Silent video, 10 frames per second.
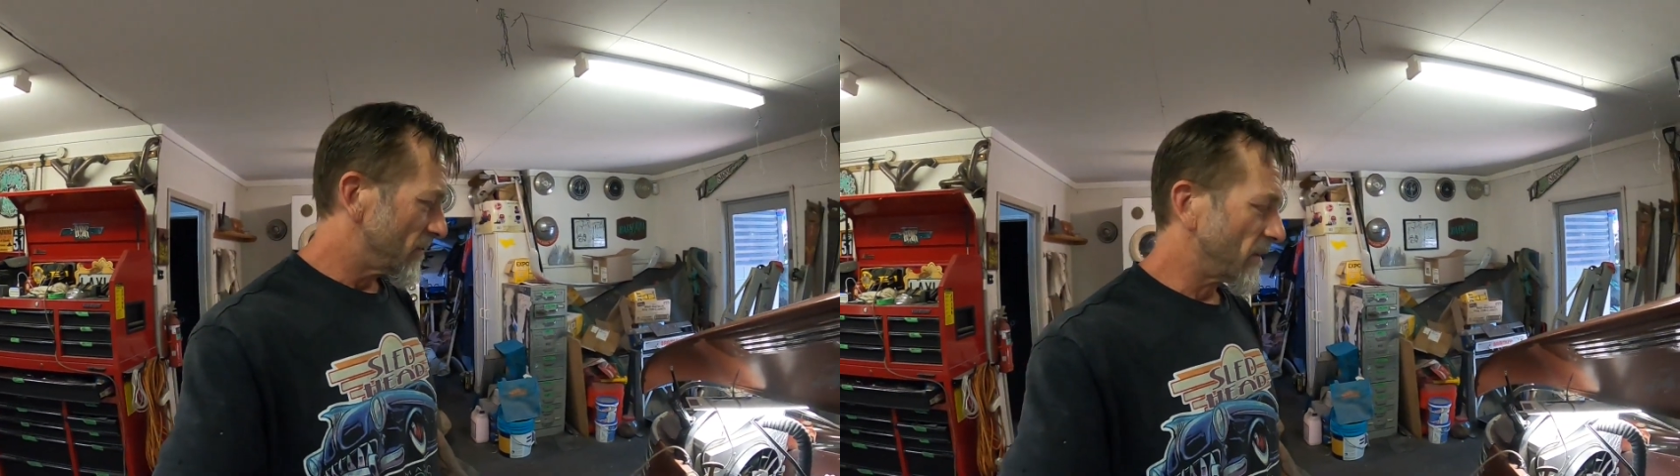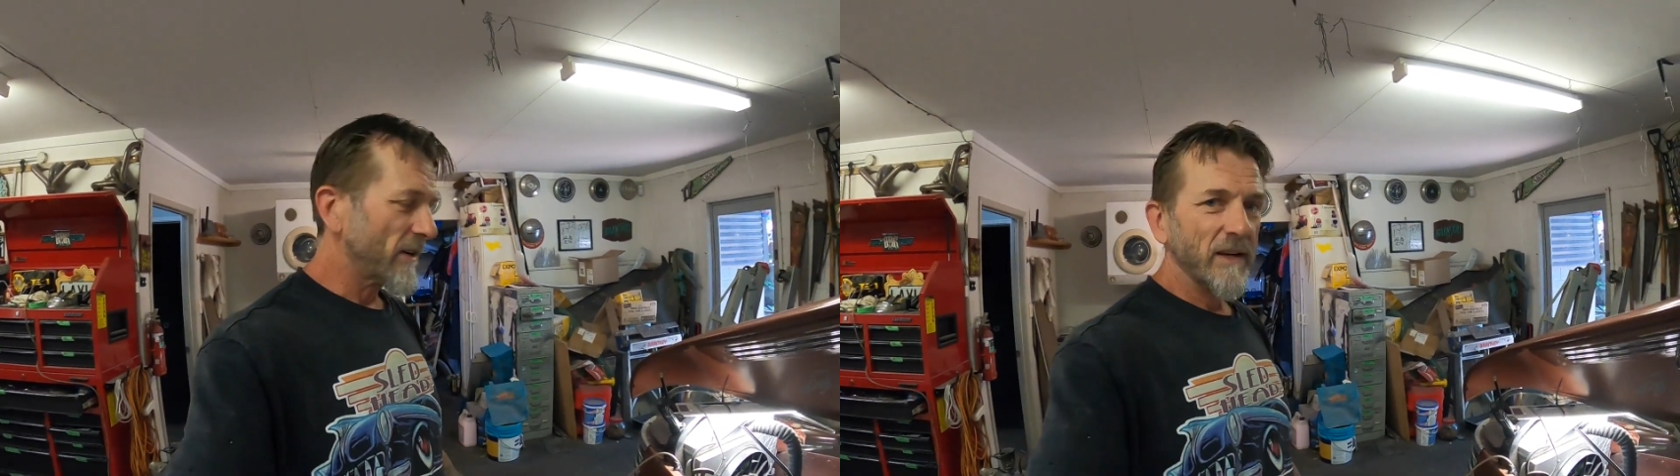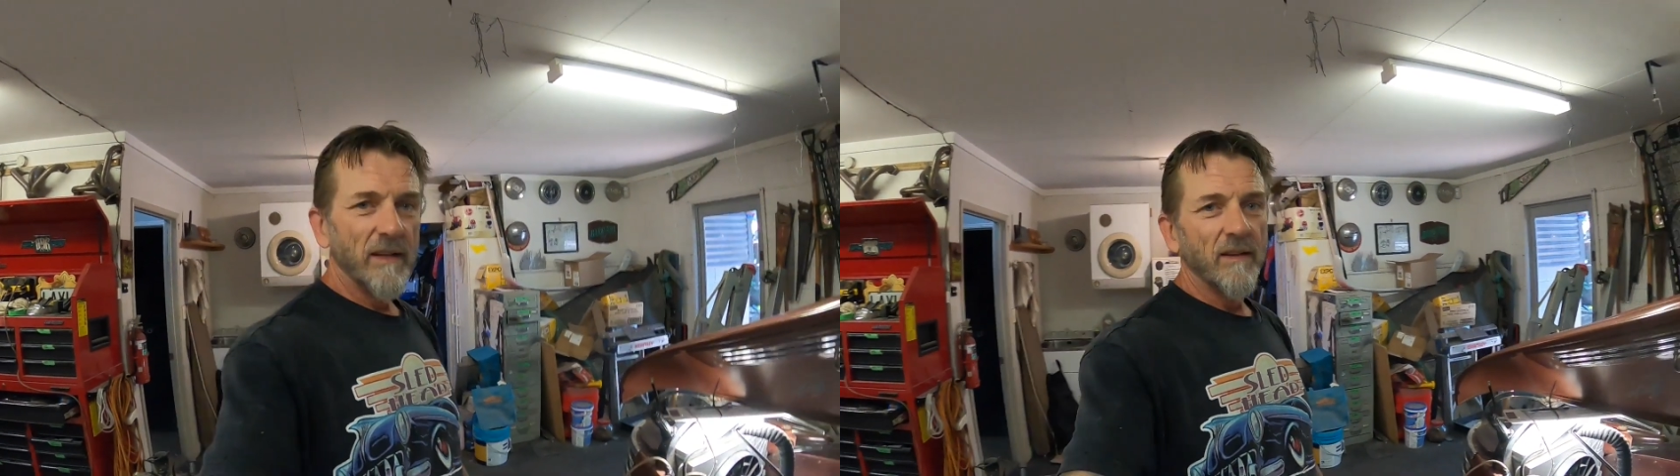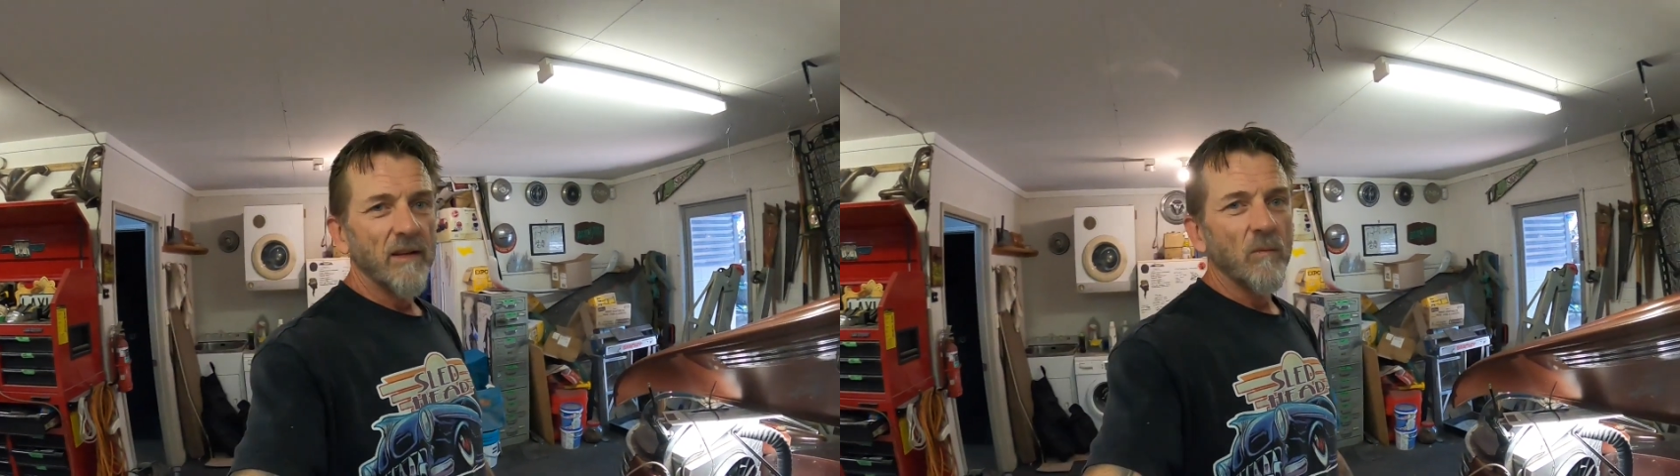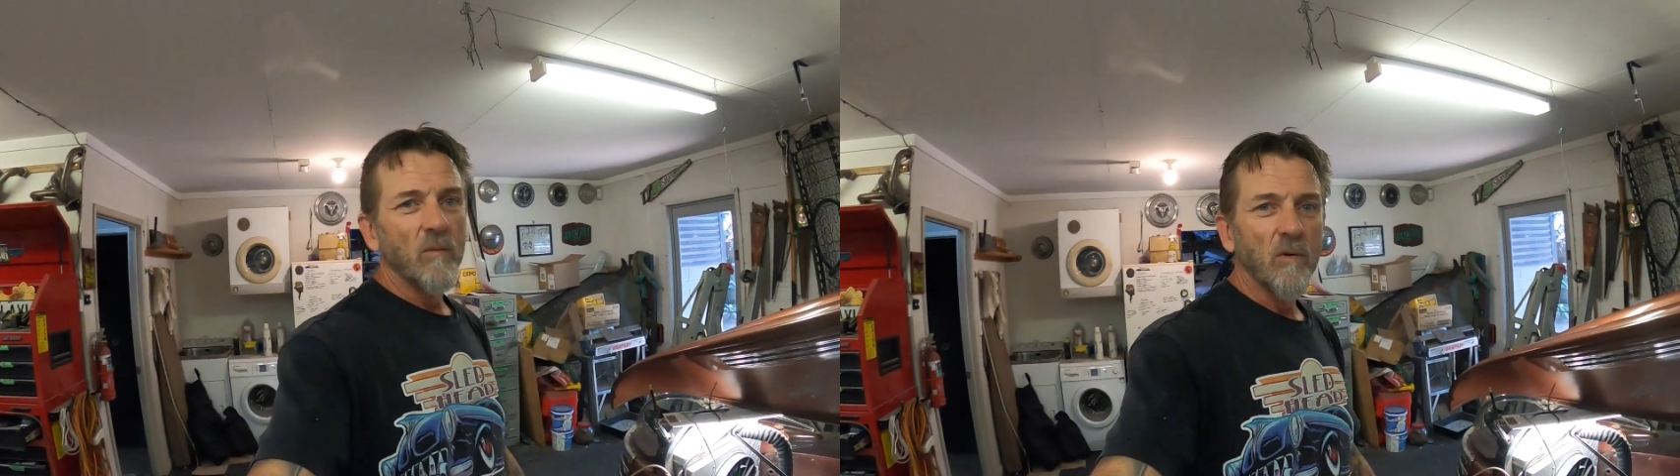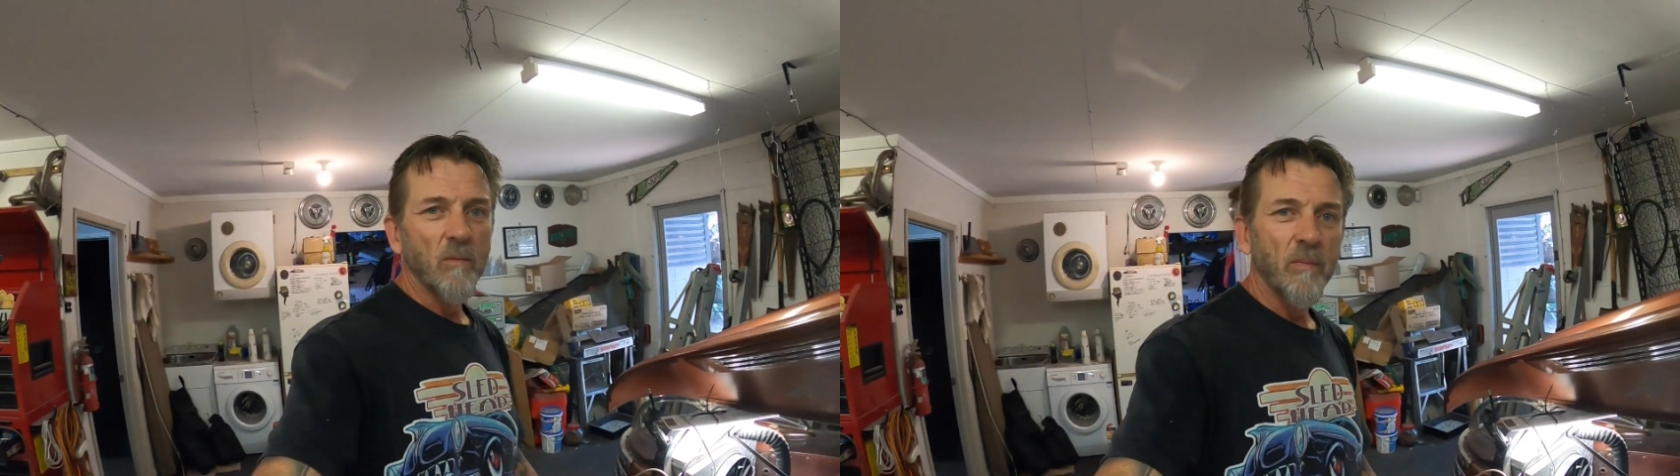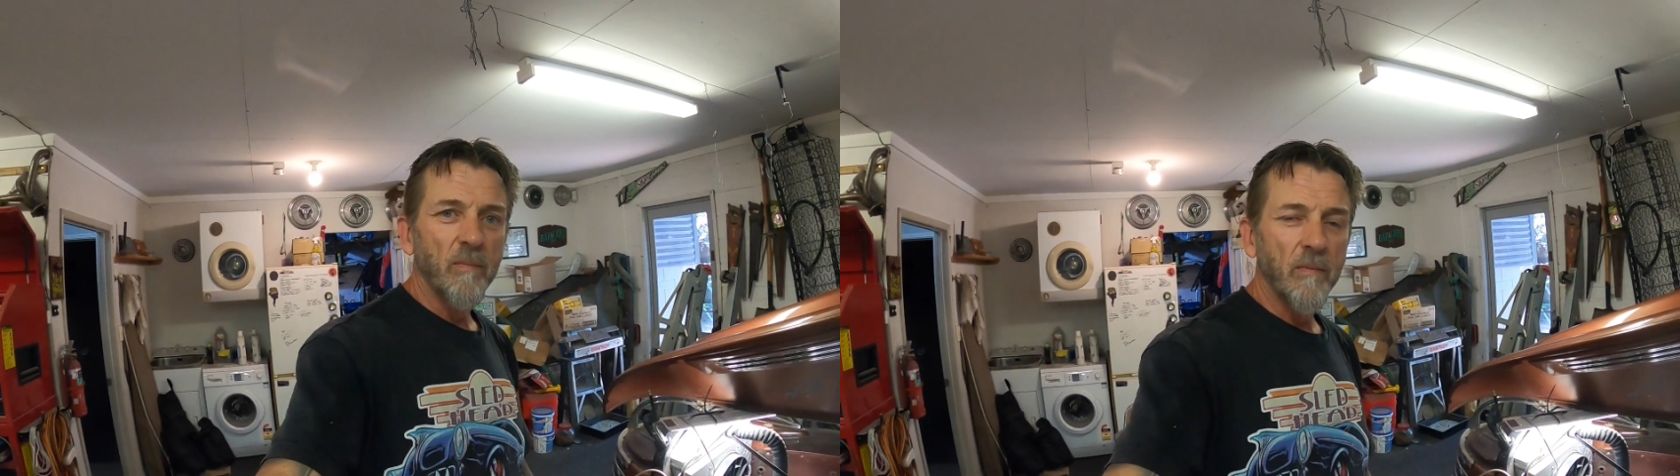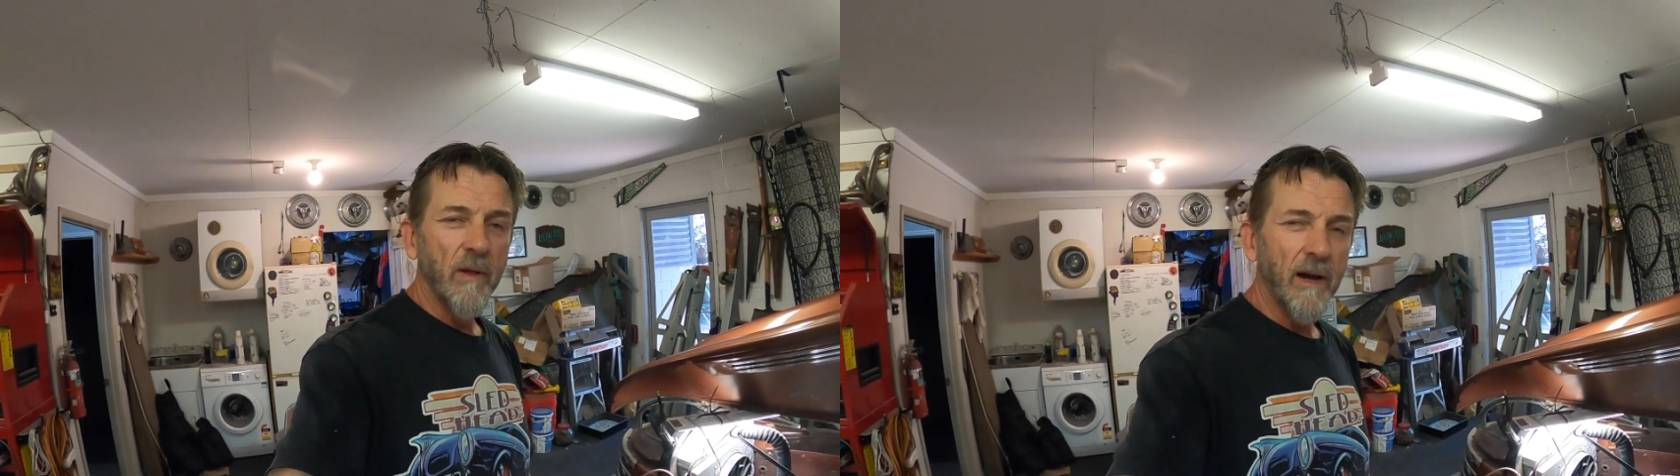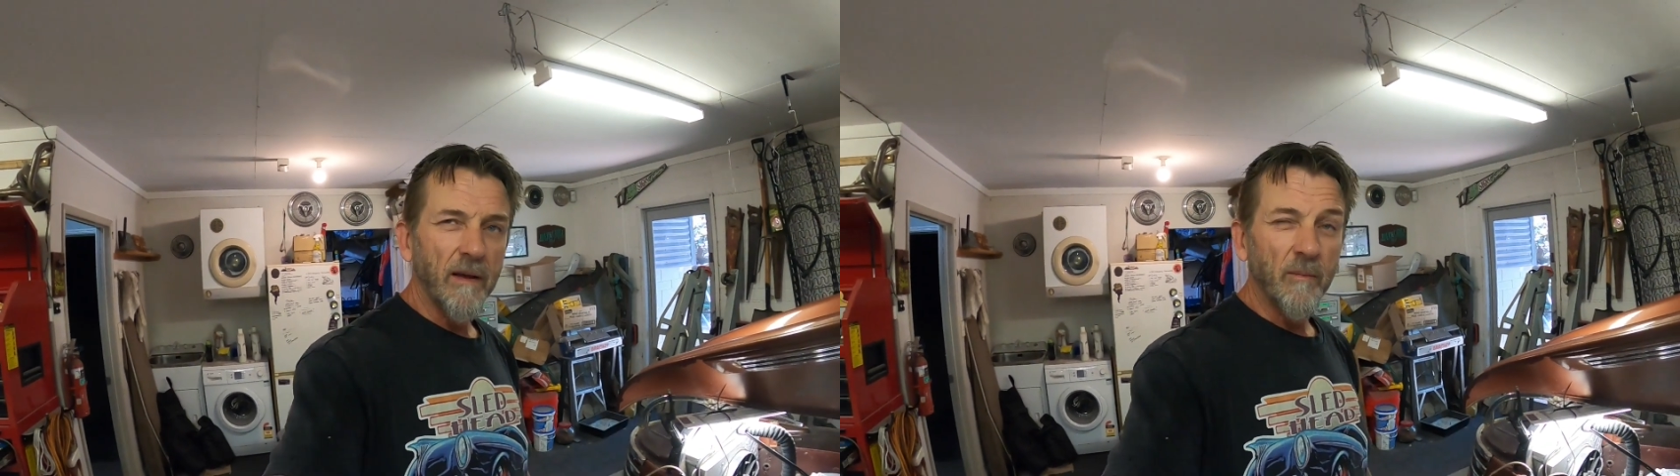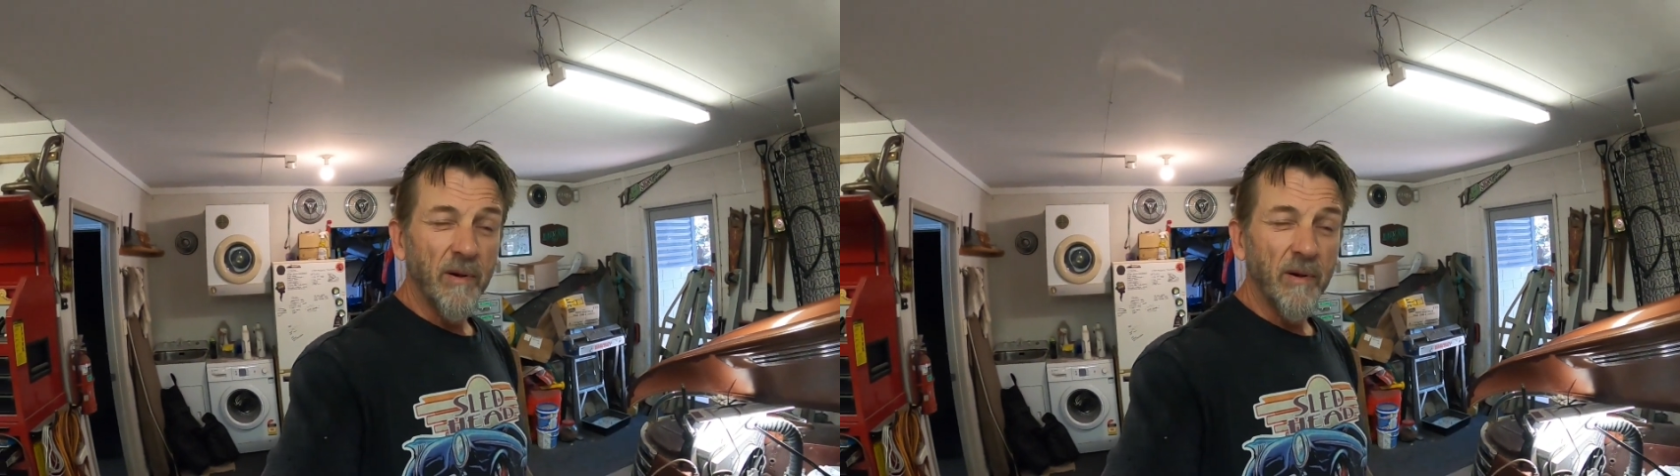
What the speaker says: trying to get the the